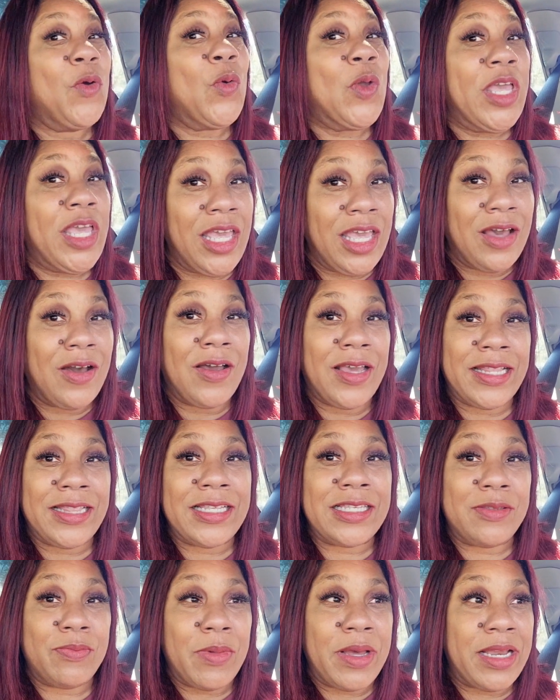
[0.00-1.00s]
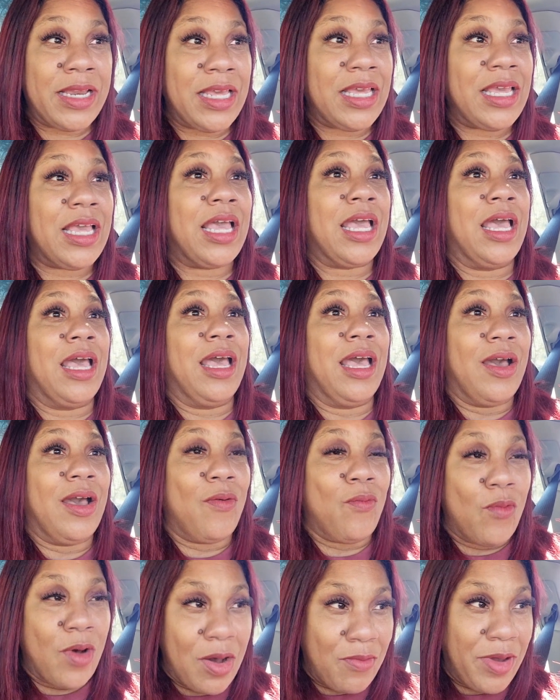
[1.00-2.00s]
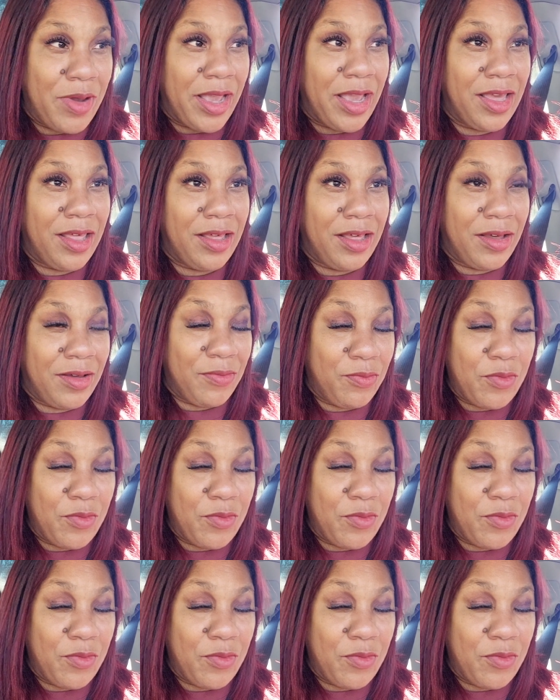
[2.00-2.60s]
He going to get this money one way or